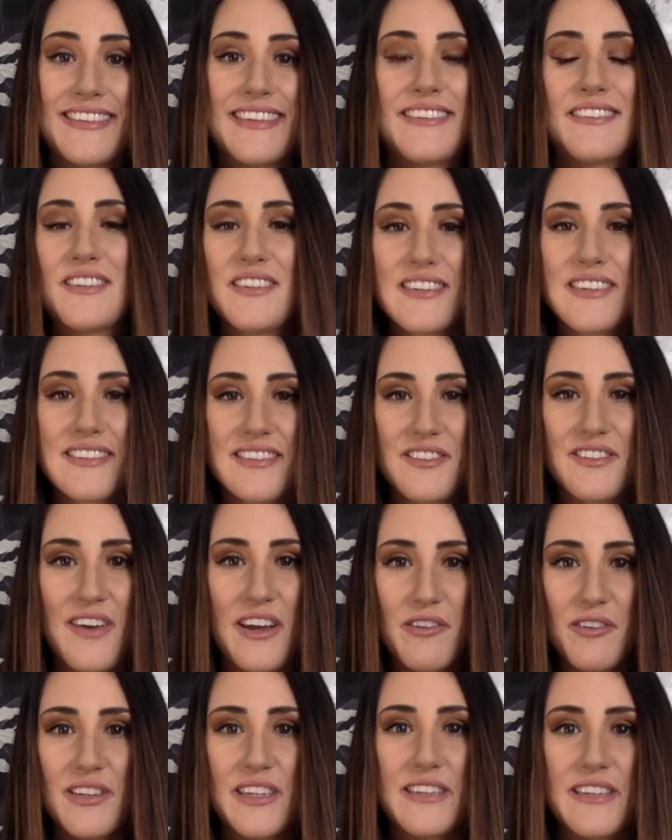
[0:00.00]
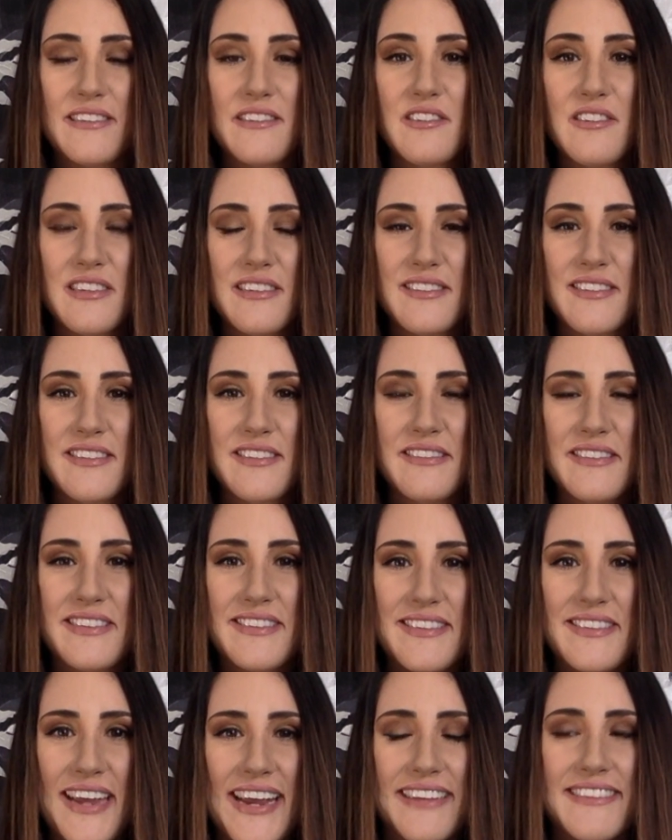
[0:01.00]
They still exist federally and they still exist in the
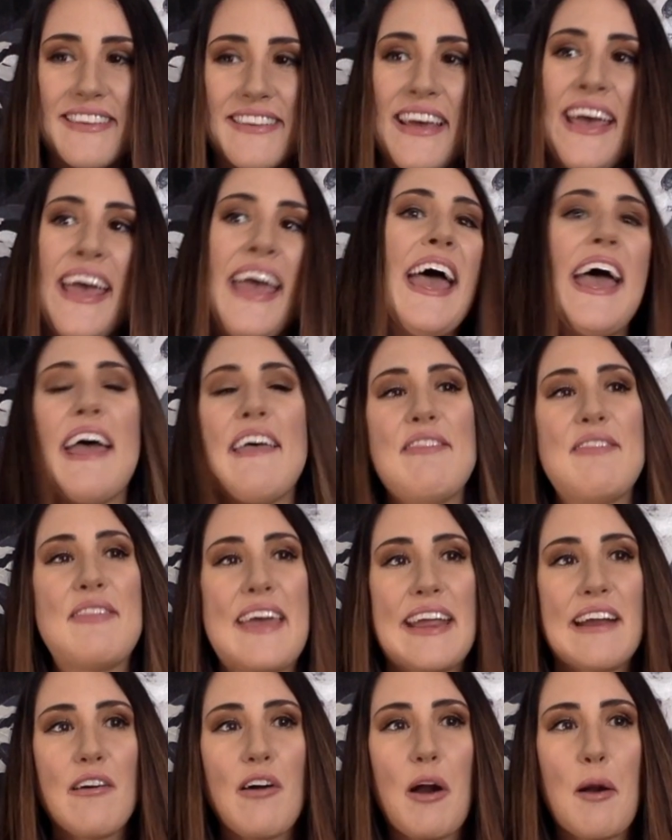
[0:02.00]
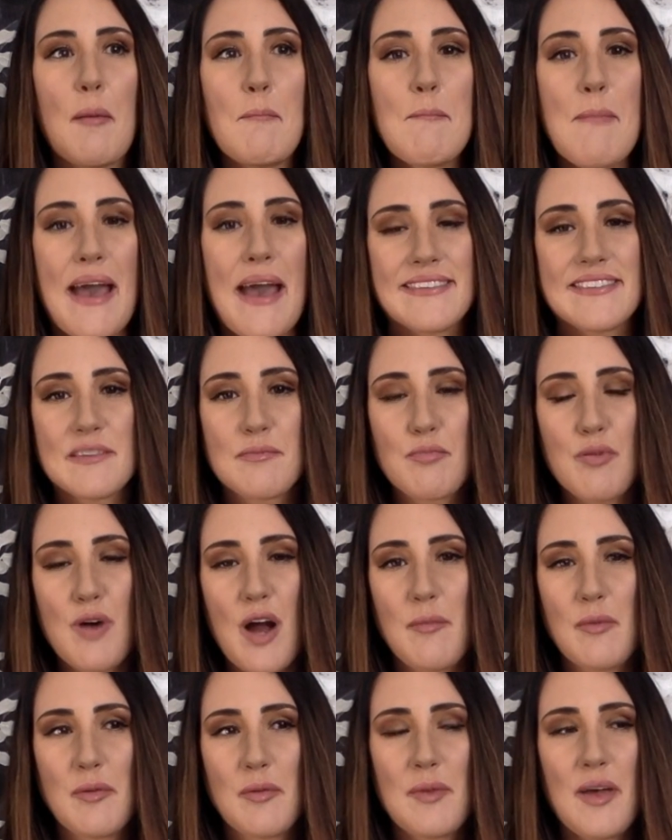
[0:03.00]
states, and they are a massive
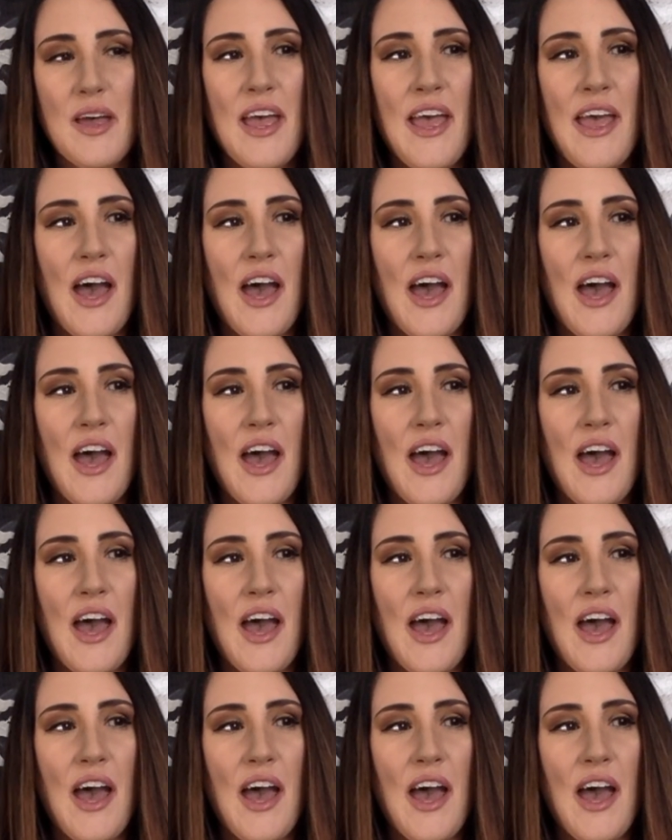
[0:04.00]
problem.